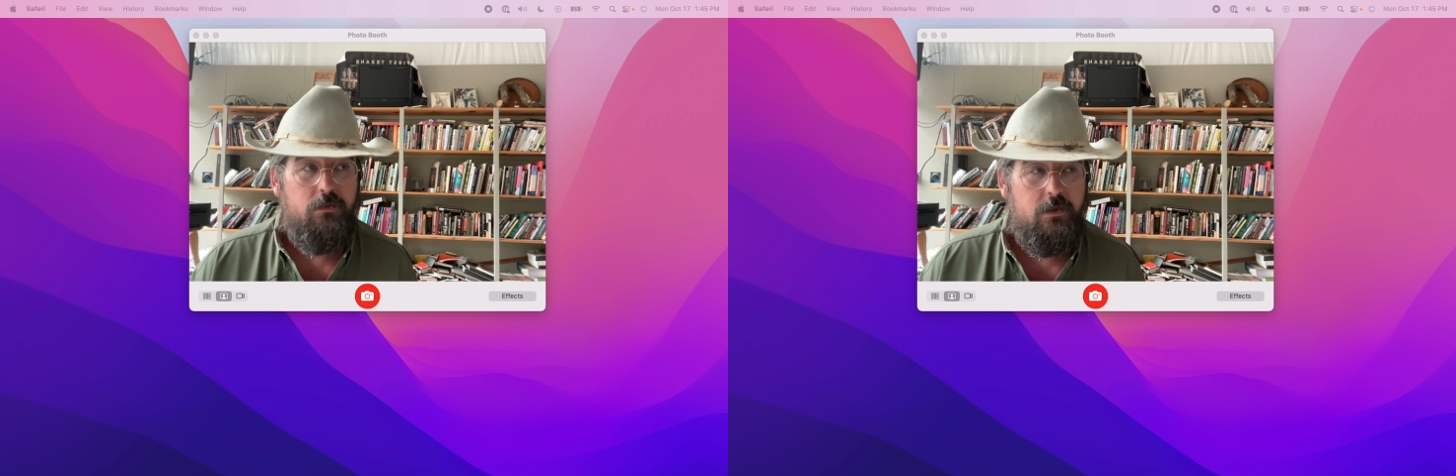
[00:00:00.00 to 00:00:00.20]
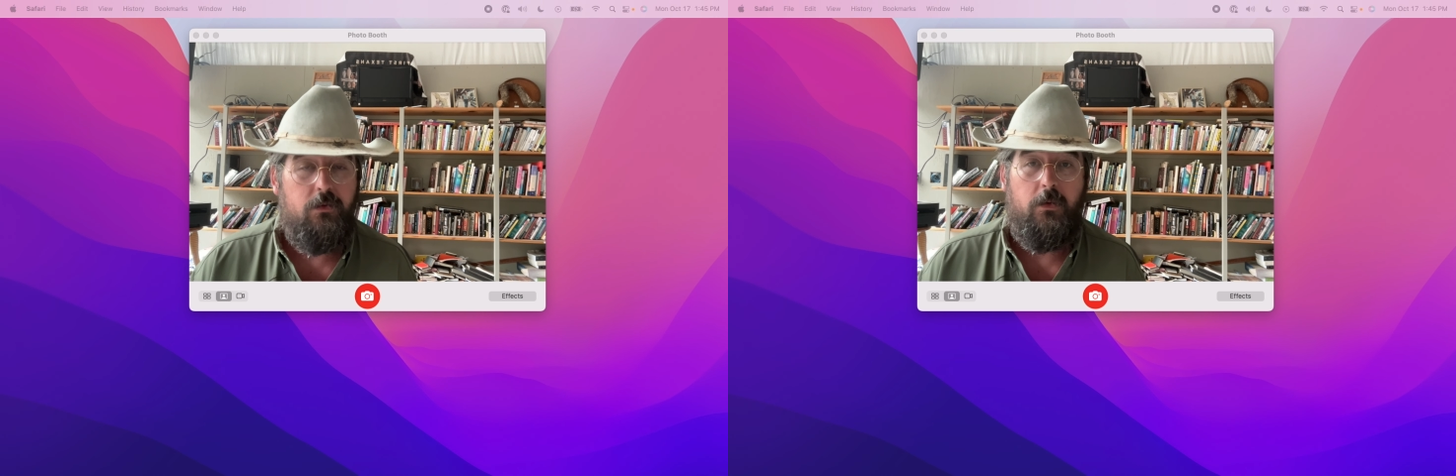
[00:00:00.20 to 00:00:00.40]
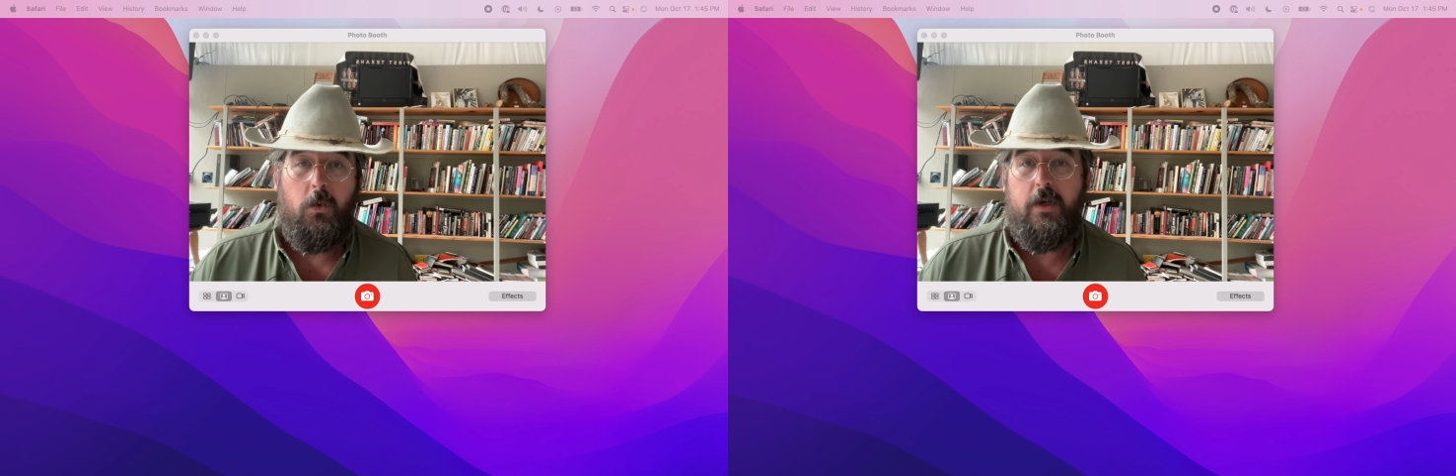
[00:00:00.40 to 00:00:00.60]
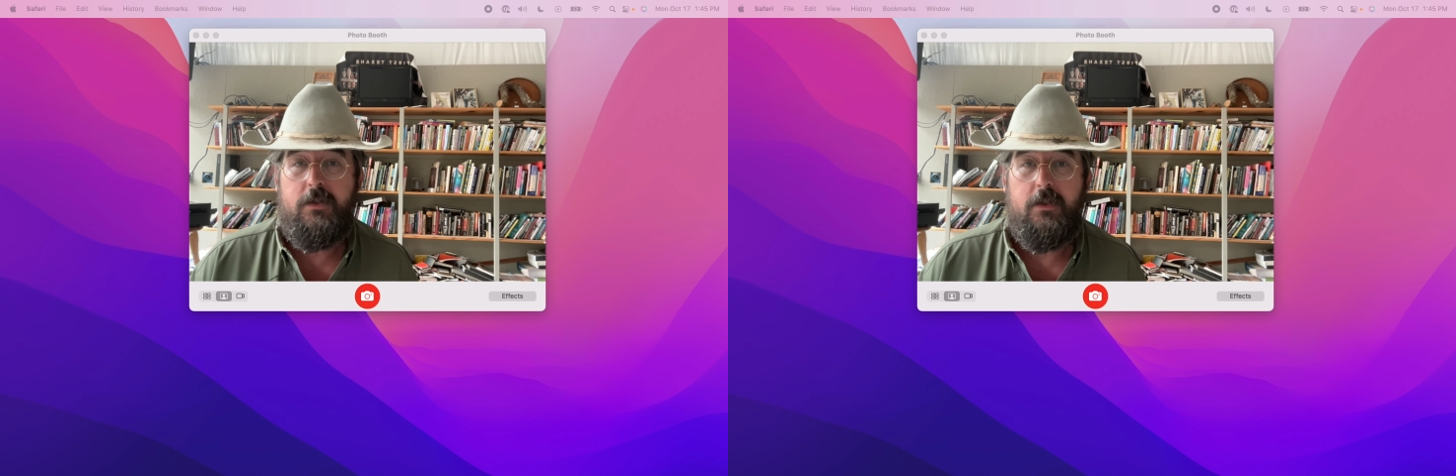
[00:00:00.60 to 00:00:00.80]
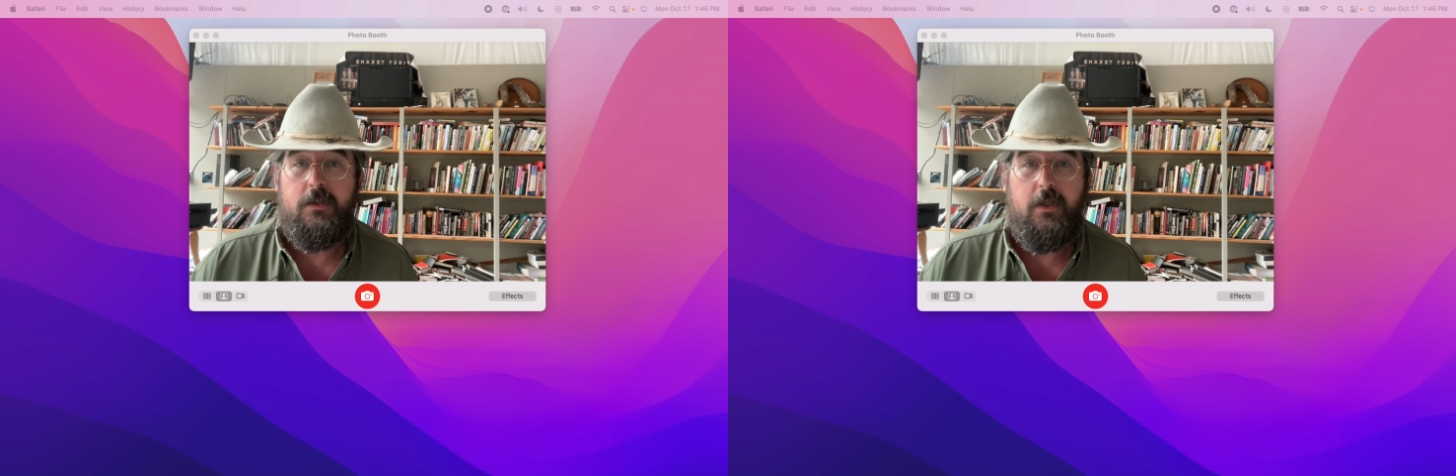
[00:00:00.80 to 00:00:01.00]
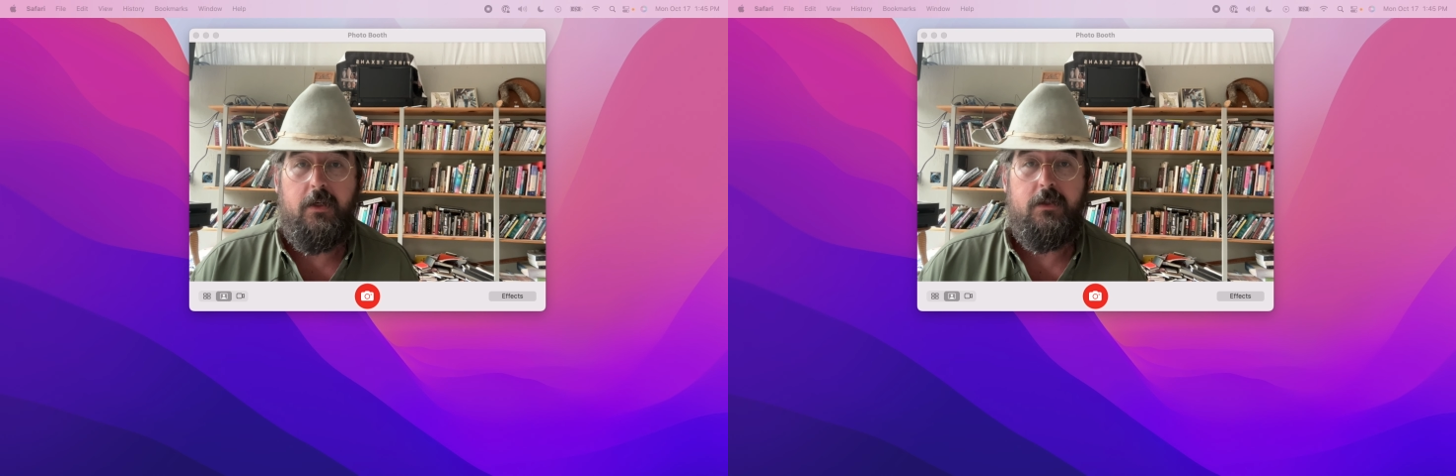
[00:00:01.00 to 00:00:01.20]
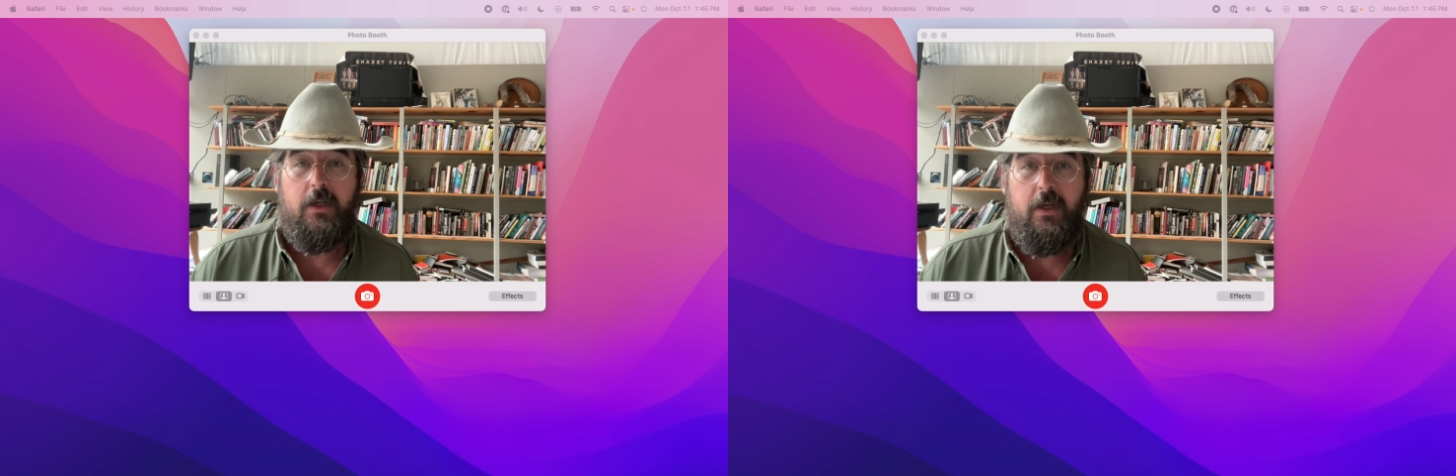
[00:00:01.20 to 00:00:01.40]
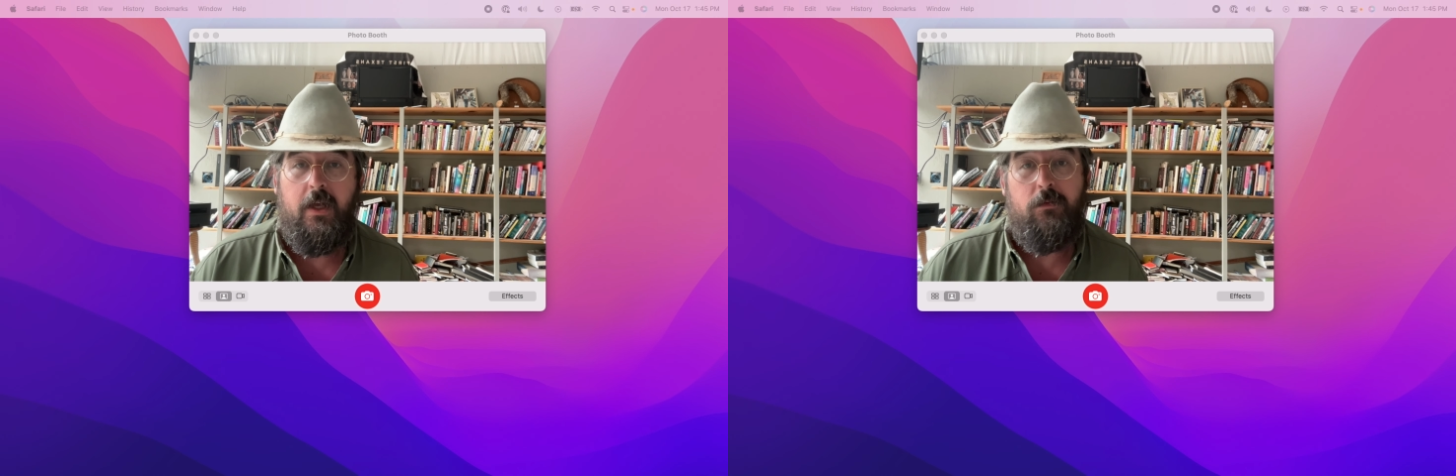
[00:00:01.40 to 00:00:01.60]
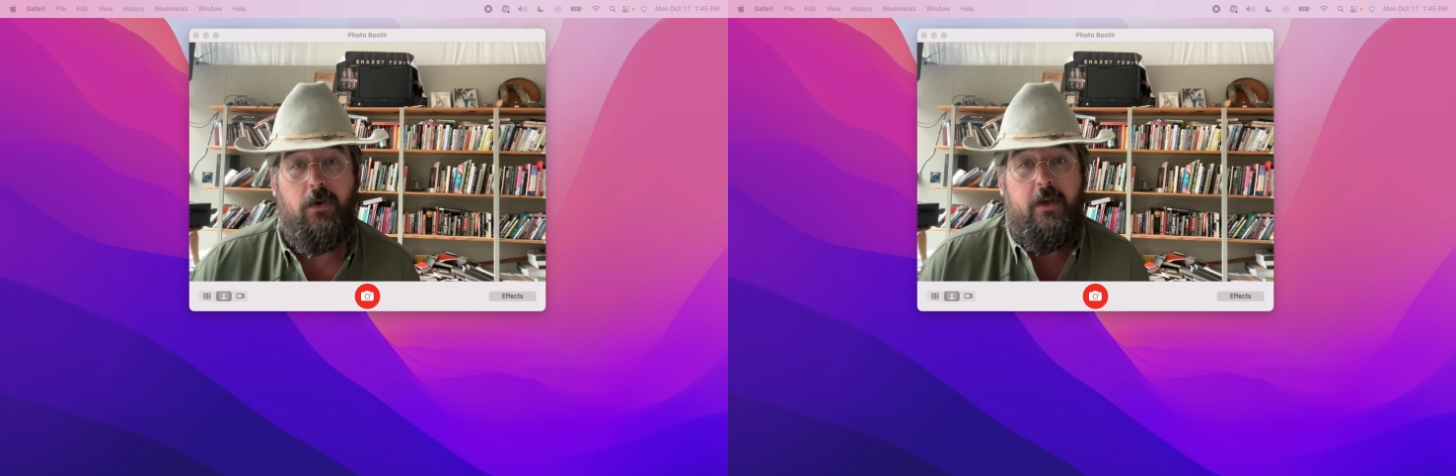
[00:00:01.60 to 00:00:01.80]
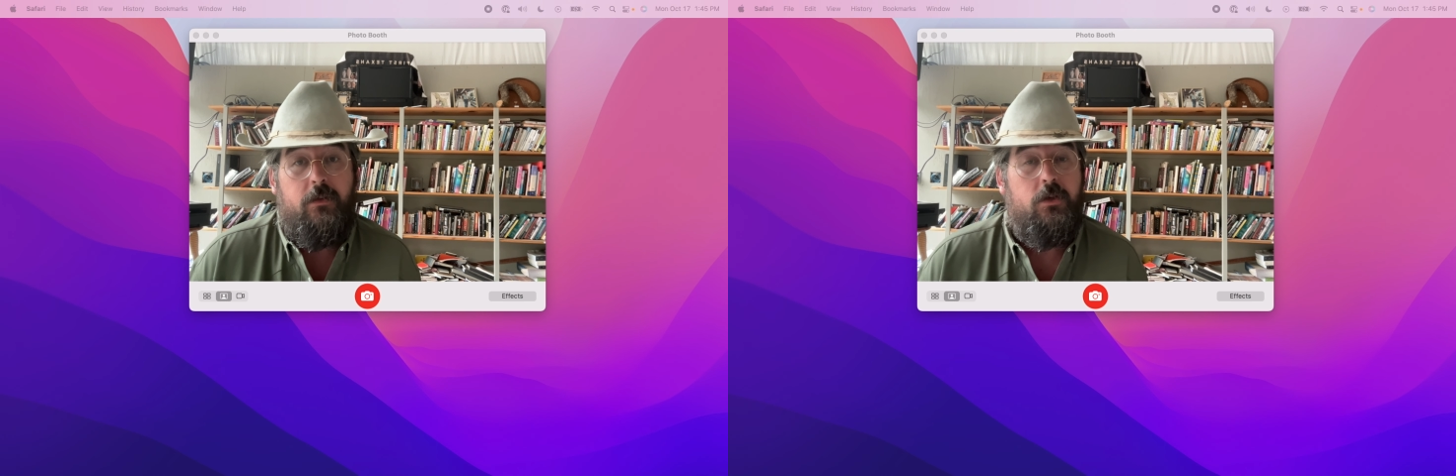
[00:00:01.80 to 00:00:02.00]
request these things and
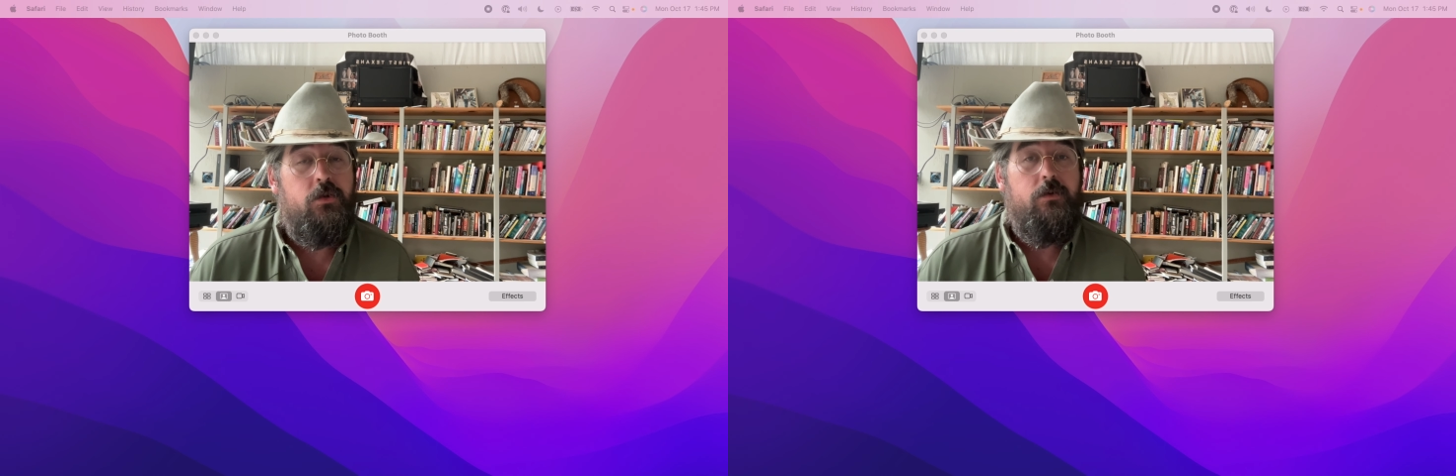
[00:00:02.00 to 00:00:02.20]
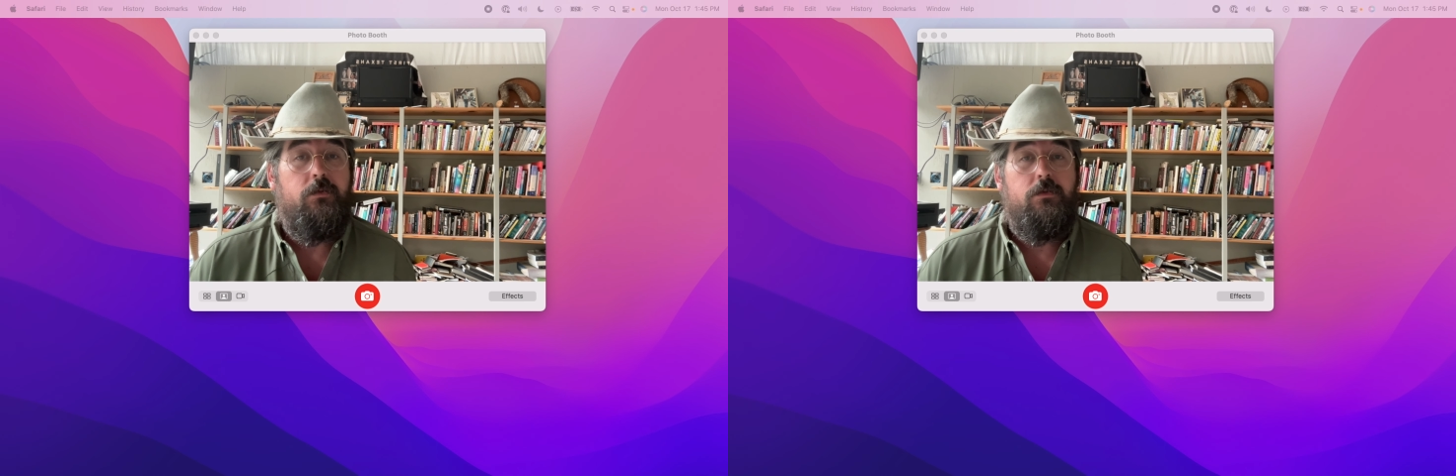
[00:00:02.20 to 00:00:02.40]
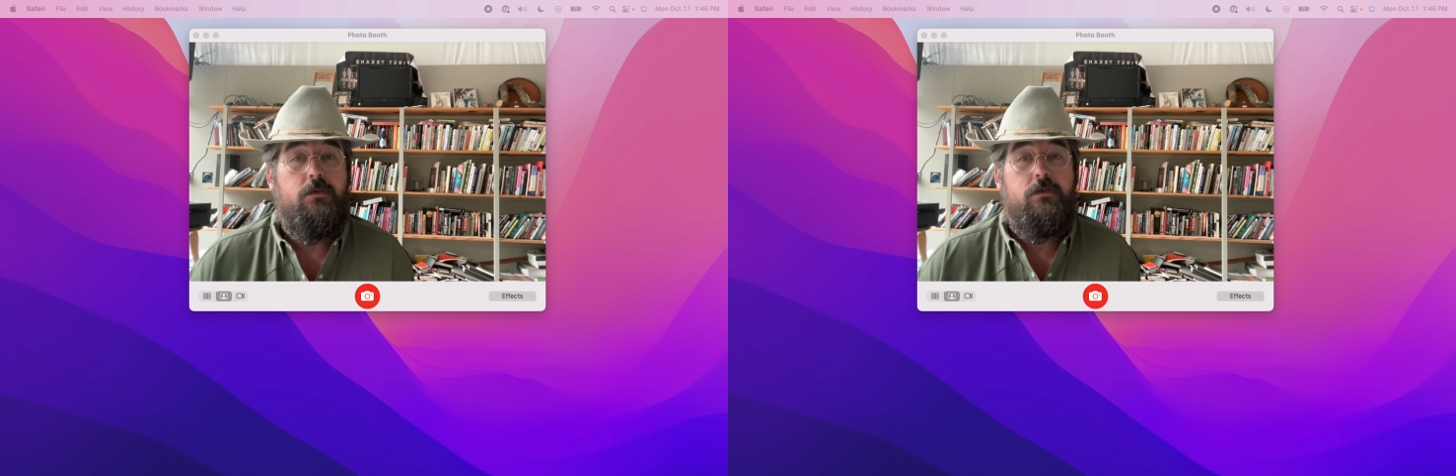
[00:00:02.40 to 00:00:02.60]
find out the truth